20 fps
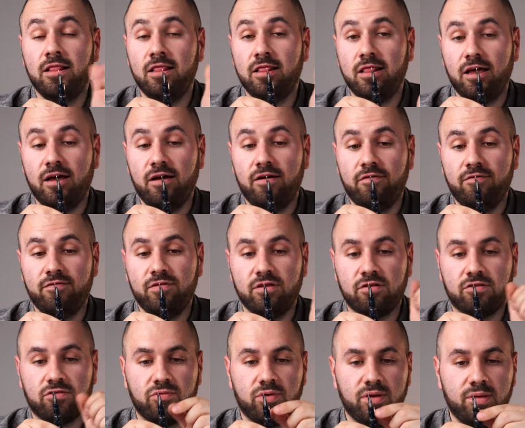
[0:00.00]
love the
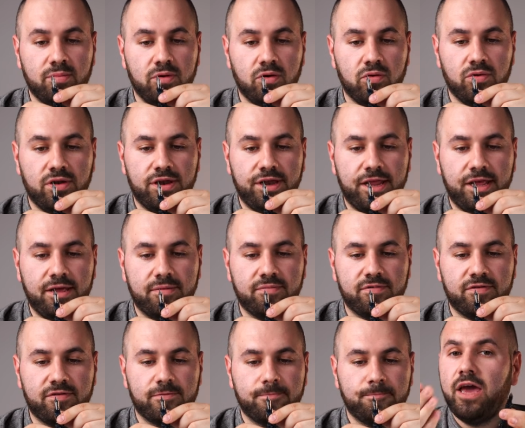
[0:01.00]
Scribo
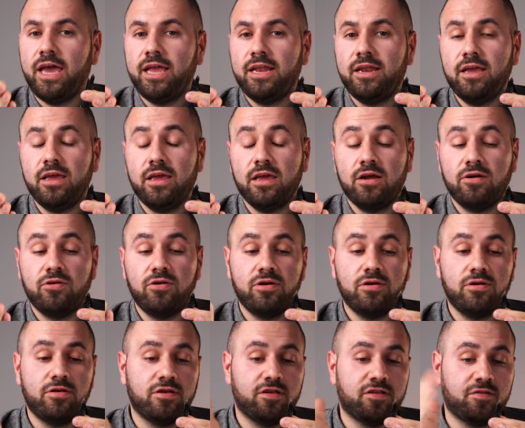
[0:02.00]
nibs. 18
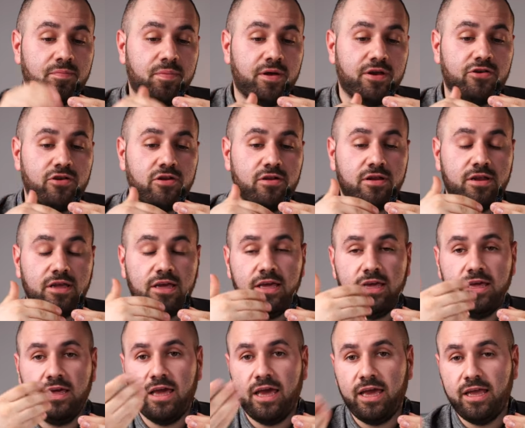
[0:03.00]
karat
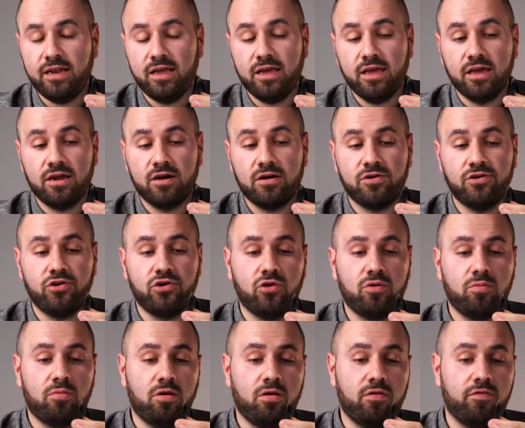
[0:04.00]
specialty, 18 karat
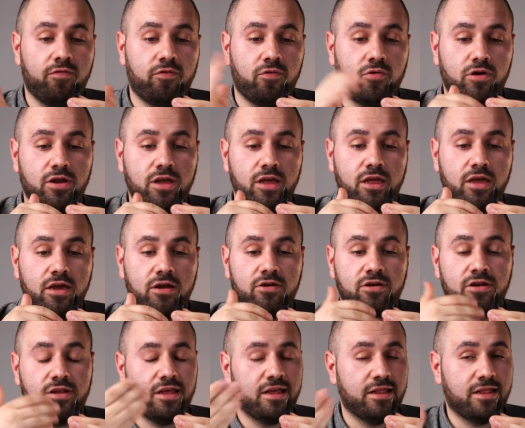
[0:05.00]
normal, 14
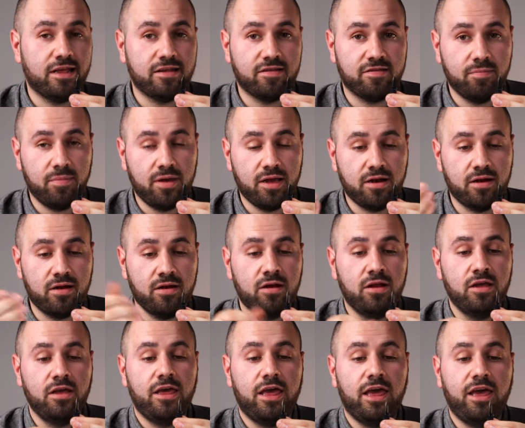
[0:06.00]
karat, it doesn't matter.
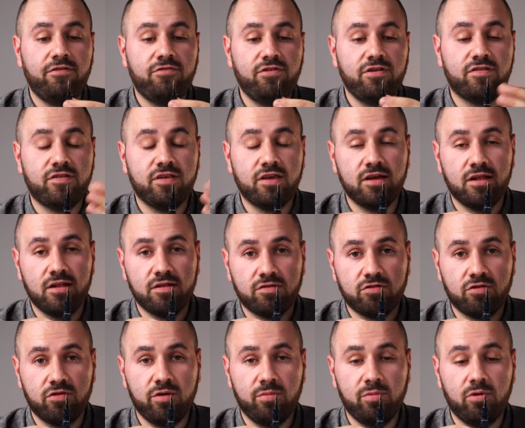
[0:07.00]
Every single
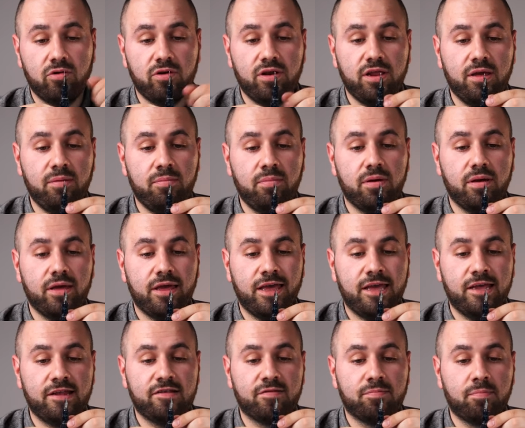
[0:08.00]
Scribo nib
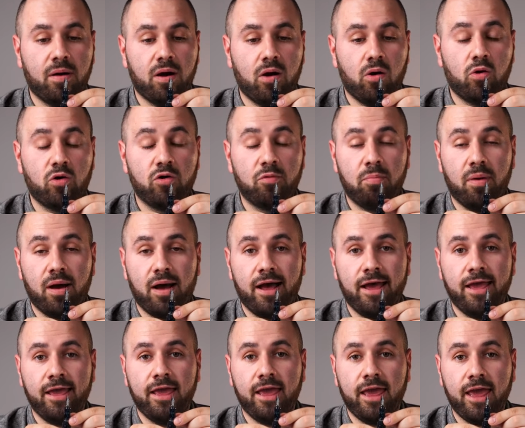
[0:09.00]
is powered by